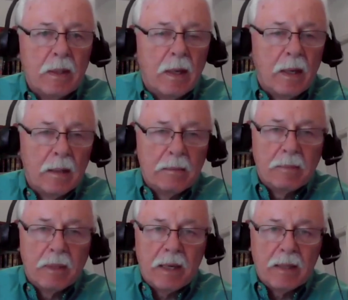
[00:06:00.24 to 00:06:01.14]
And
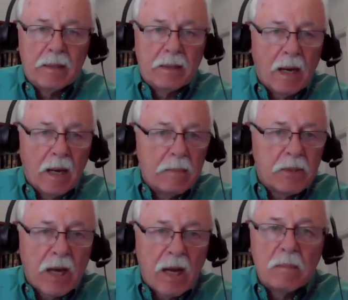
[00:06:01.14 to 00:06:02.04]
by Haim
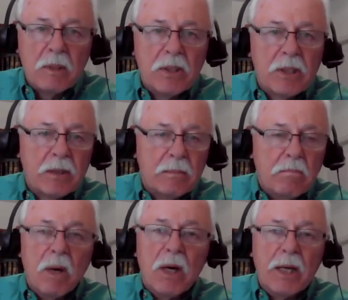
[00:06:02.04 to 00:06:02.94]
Solomon's
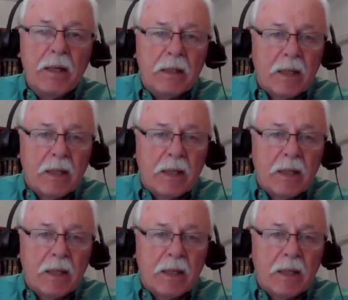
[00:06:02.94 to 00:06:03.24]
money,